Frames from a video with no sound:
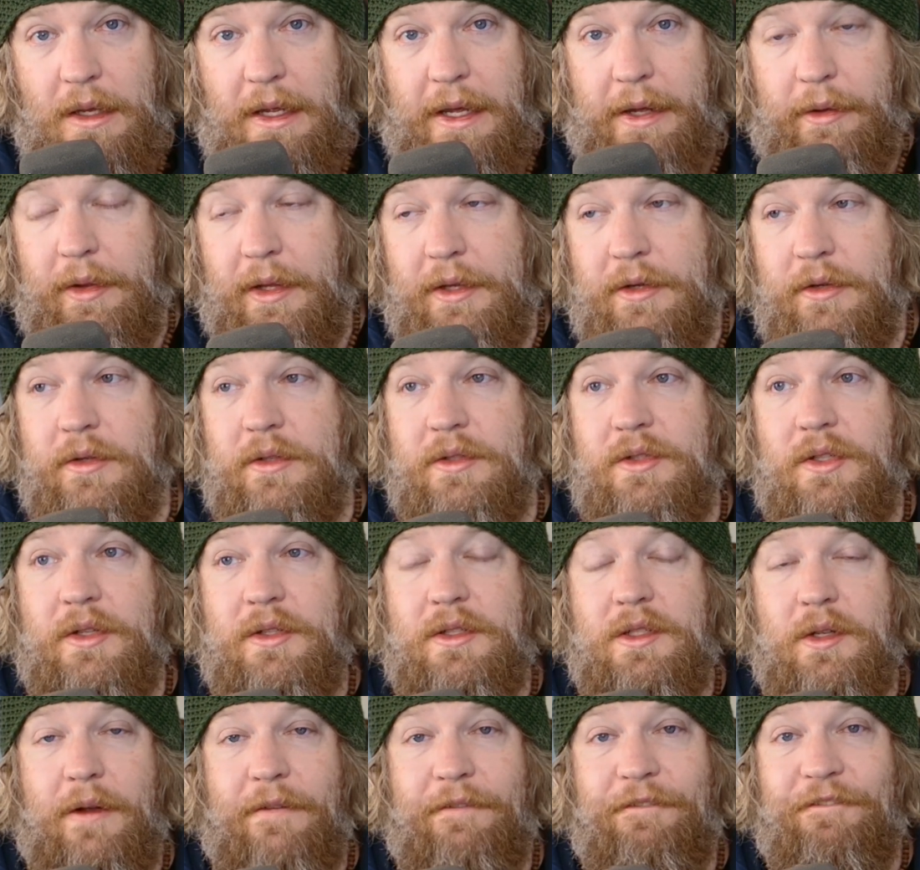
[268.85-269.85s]
Outlander is
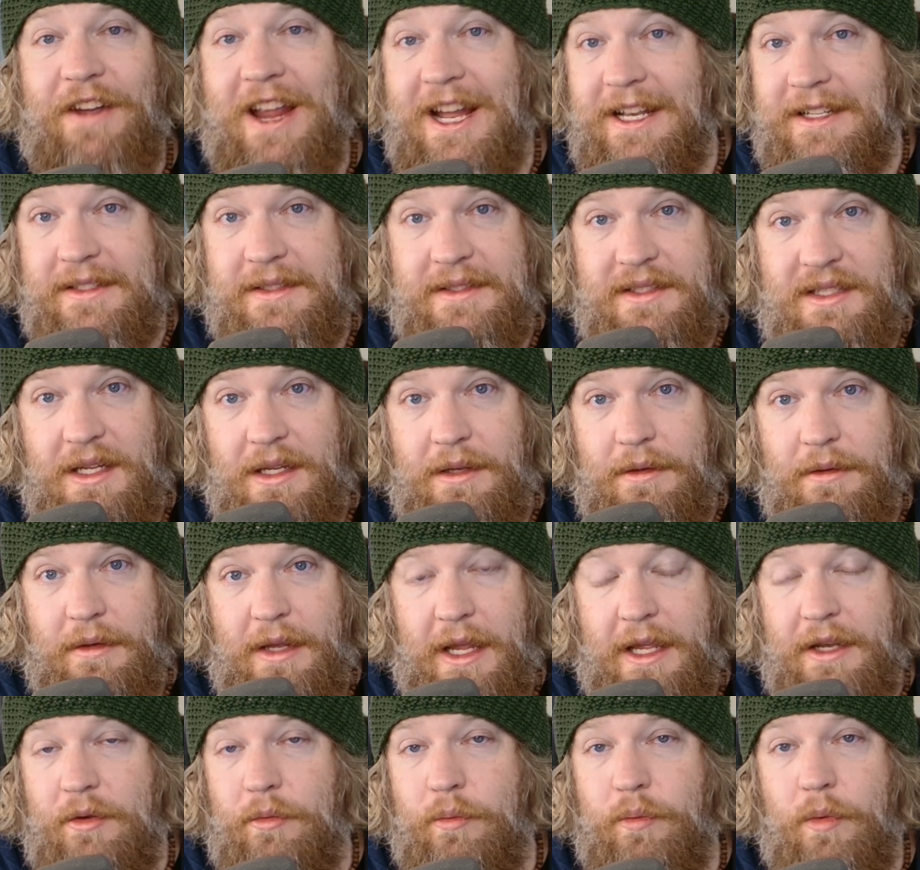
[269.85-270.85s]
also a fantasy
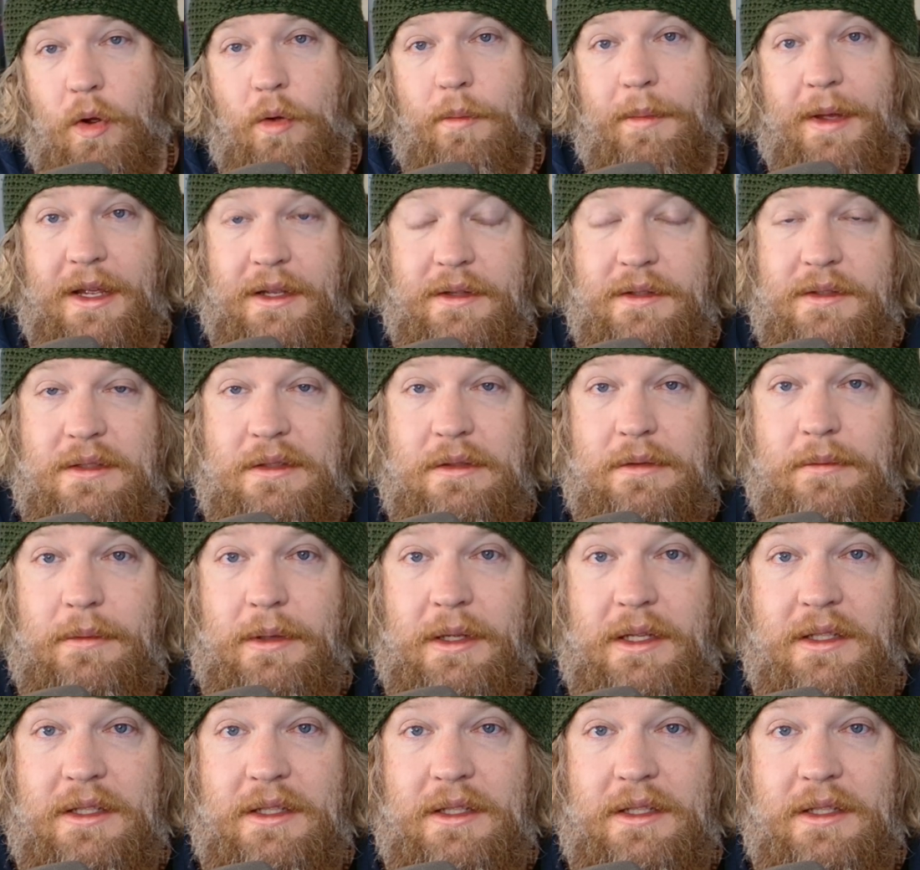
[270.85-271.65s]
and a romance.